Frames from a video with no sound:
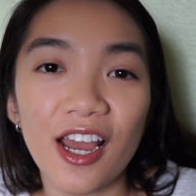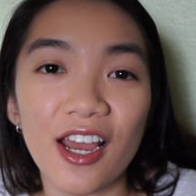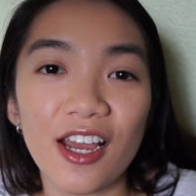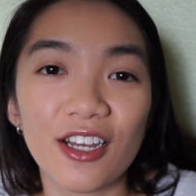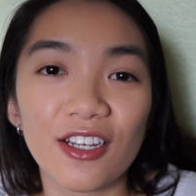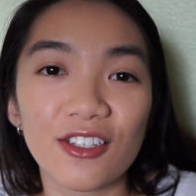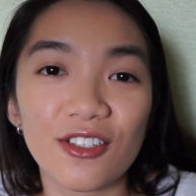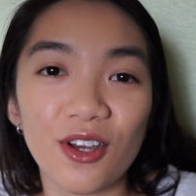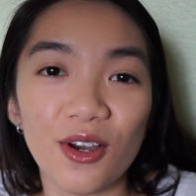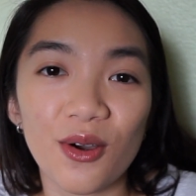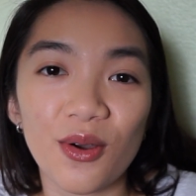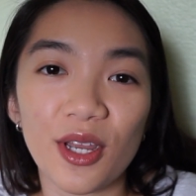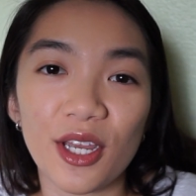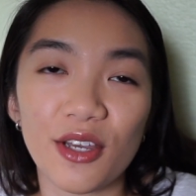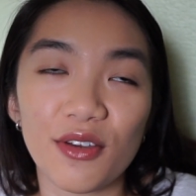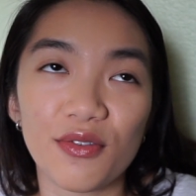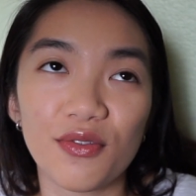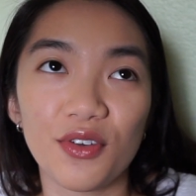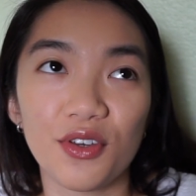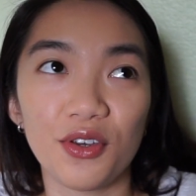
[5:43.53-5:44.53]
So
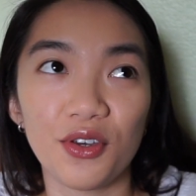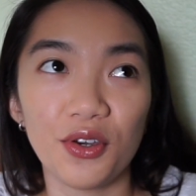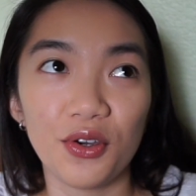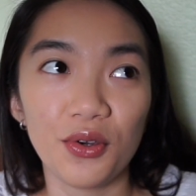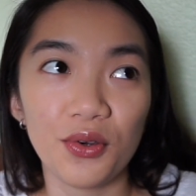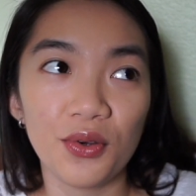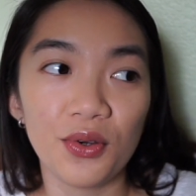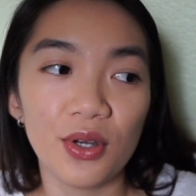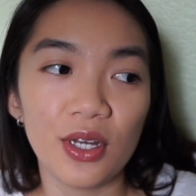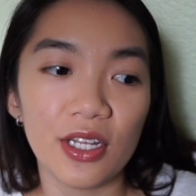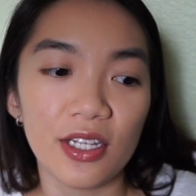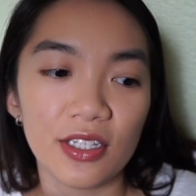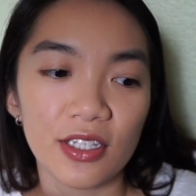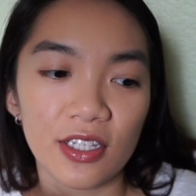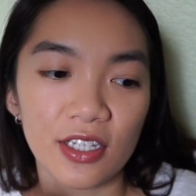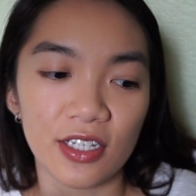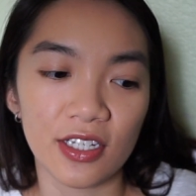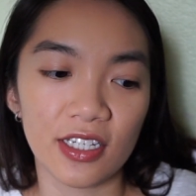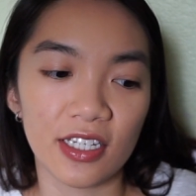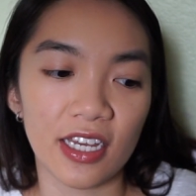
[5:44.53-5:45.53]
if you
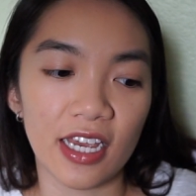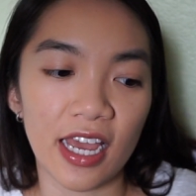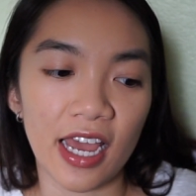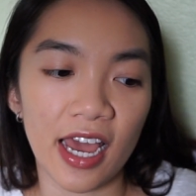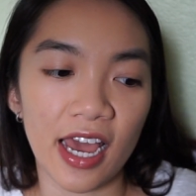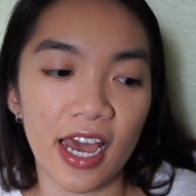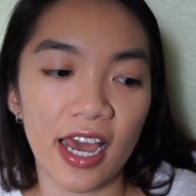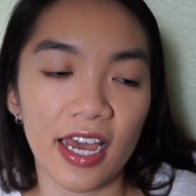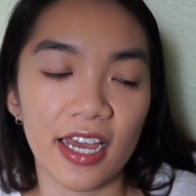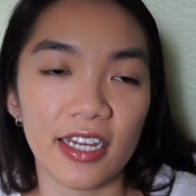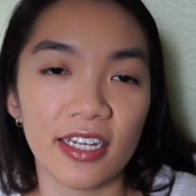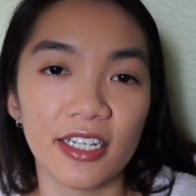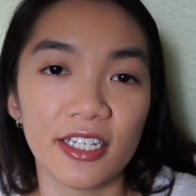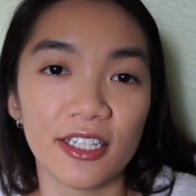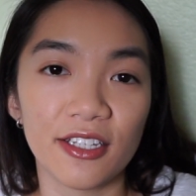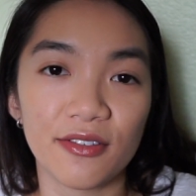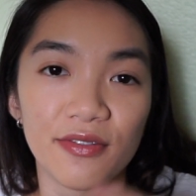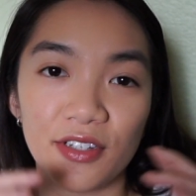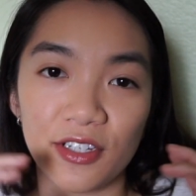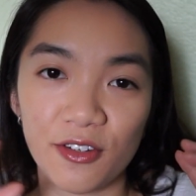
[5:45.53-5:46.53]
looked at
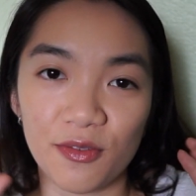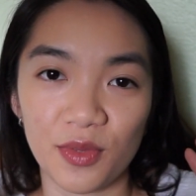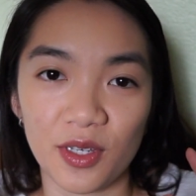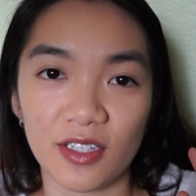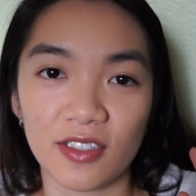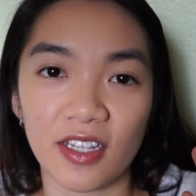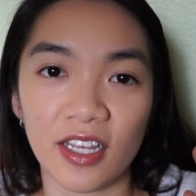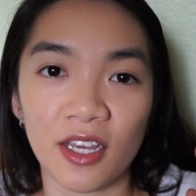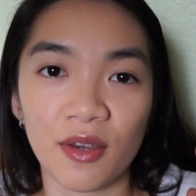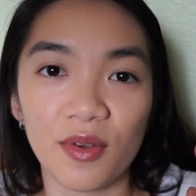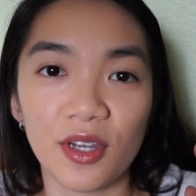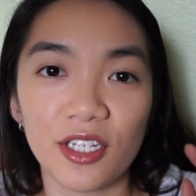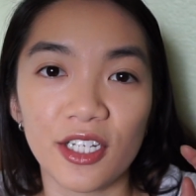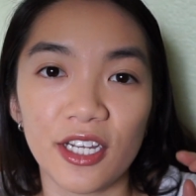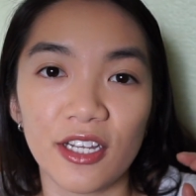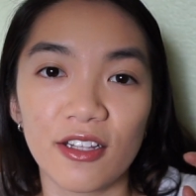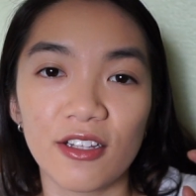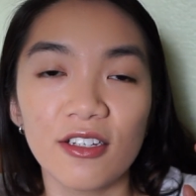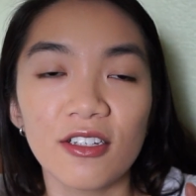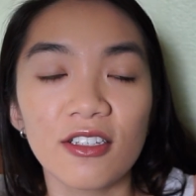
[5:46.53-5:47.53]
the Vietnamese language,
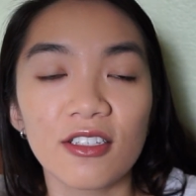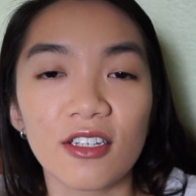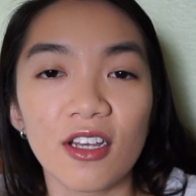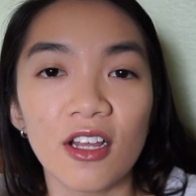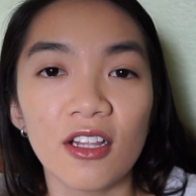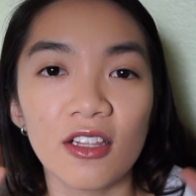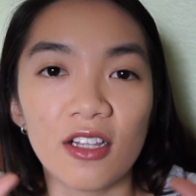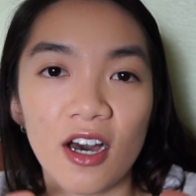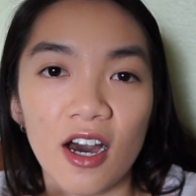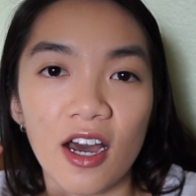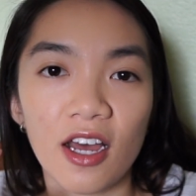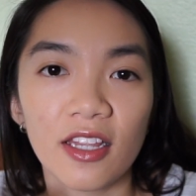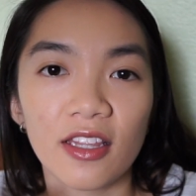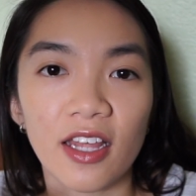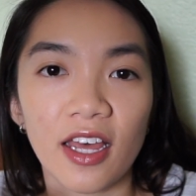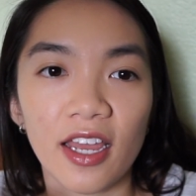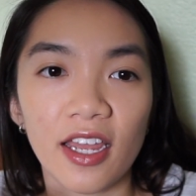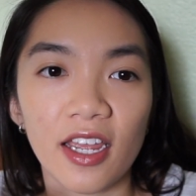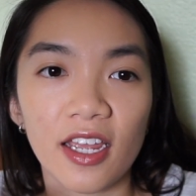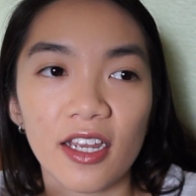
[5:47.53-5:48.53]
it looks a lot
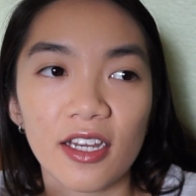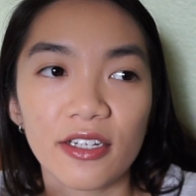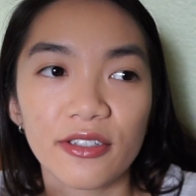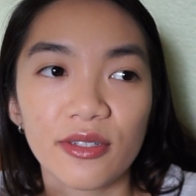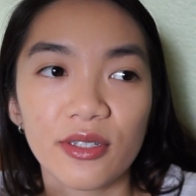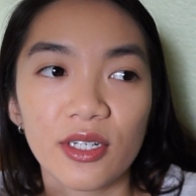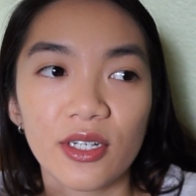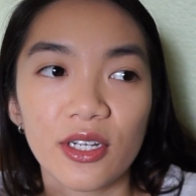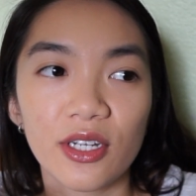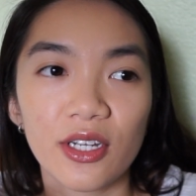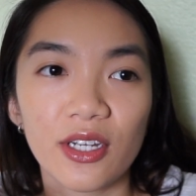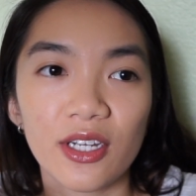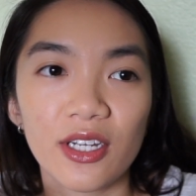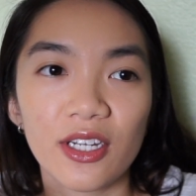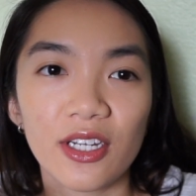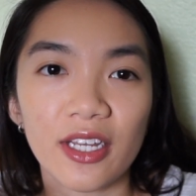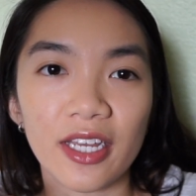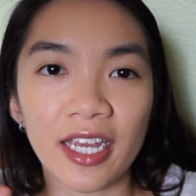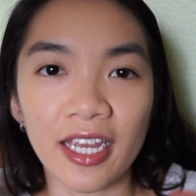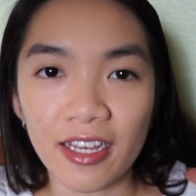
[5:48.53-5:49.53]
like
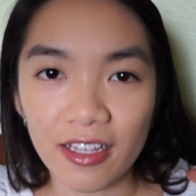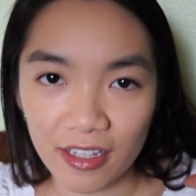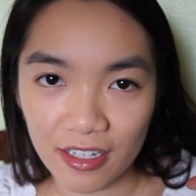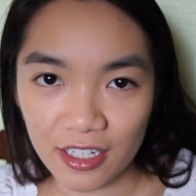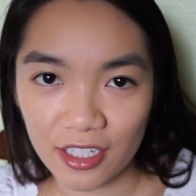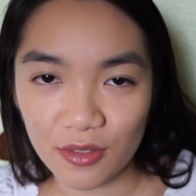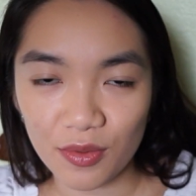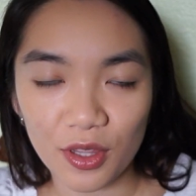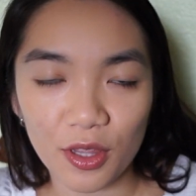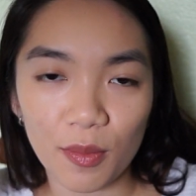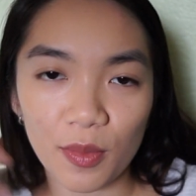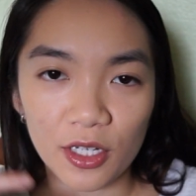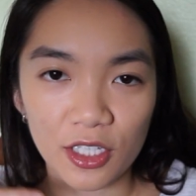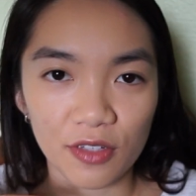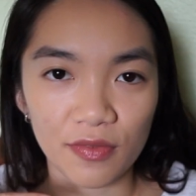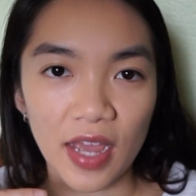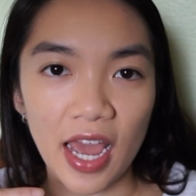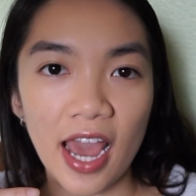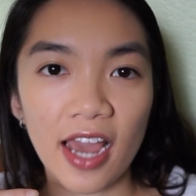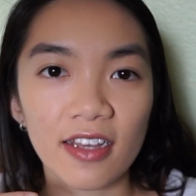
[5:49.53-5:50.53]
English with a bunch
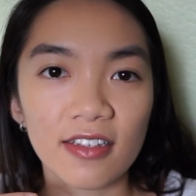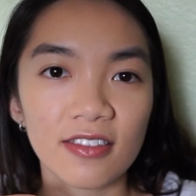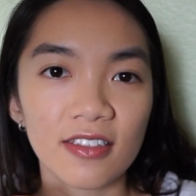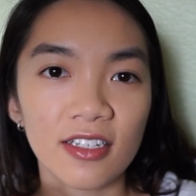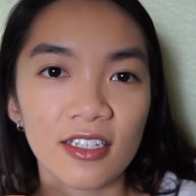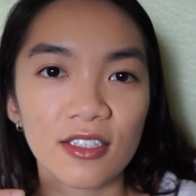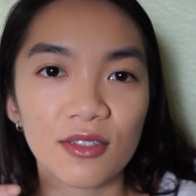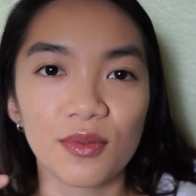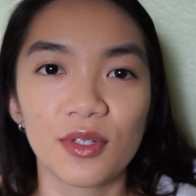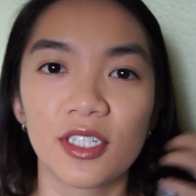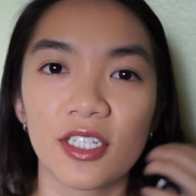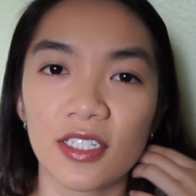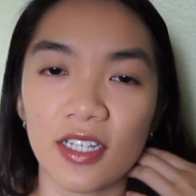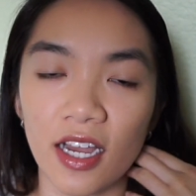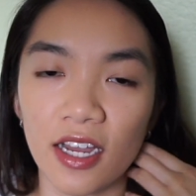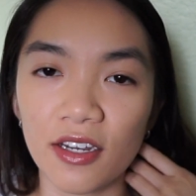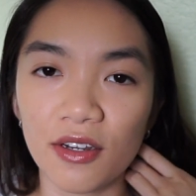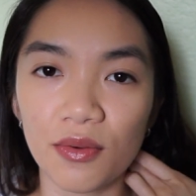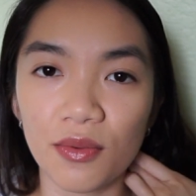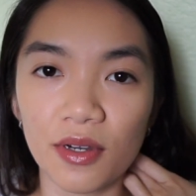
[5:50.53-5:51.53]
of accents, which is
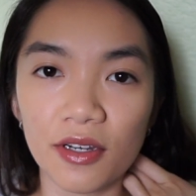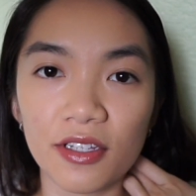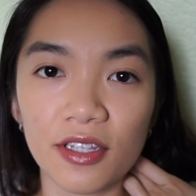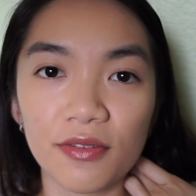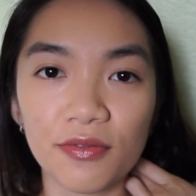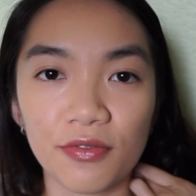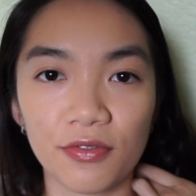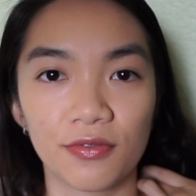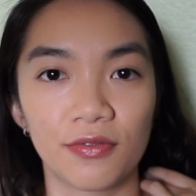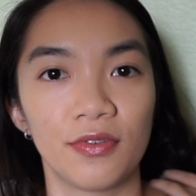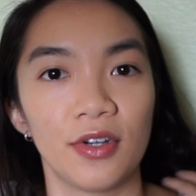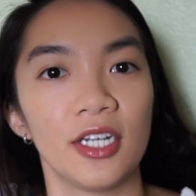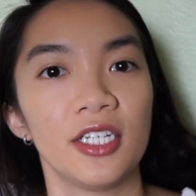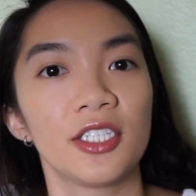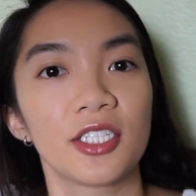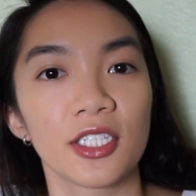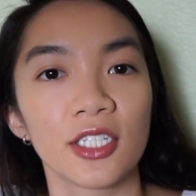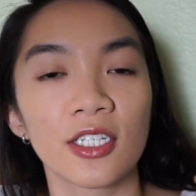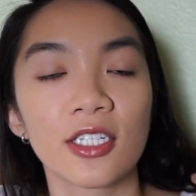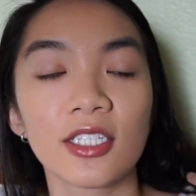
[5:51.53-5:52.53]
kind of what
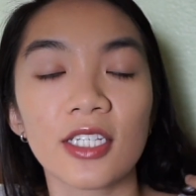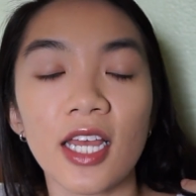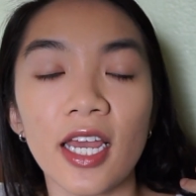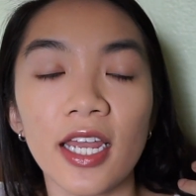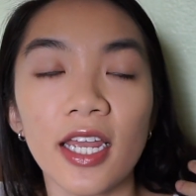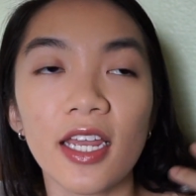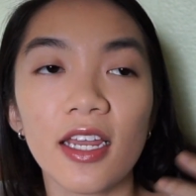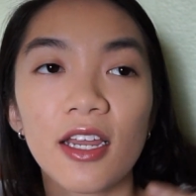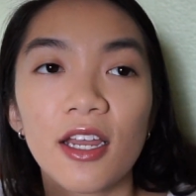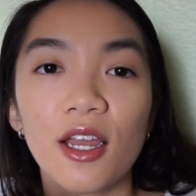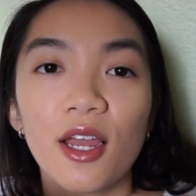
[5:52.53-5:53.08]
French looks like.